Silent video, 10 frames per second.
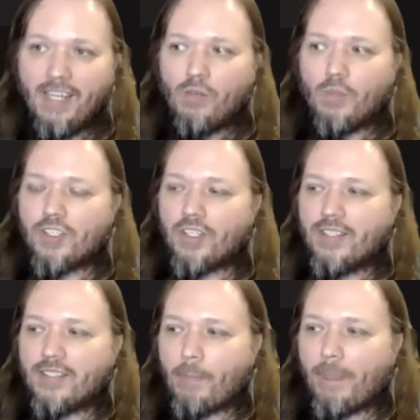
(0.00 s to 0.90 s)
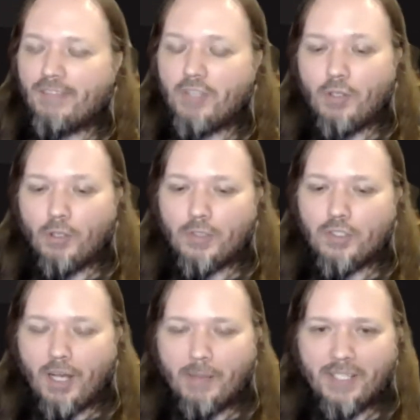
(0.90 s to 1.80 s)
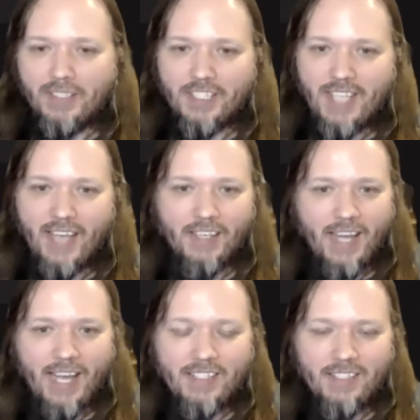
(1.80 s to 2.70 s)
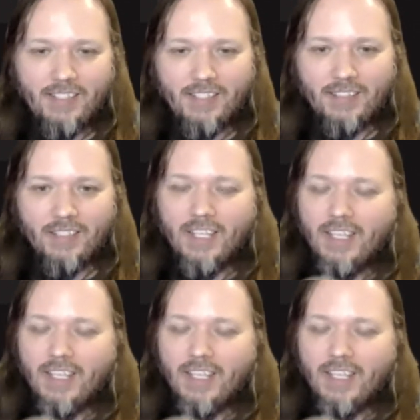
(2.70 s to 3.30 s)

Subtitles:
which is if you go to a job site that's had an accident,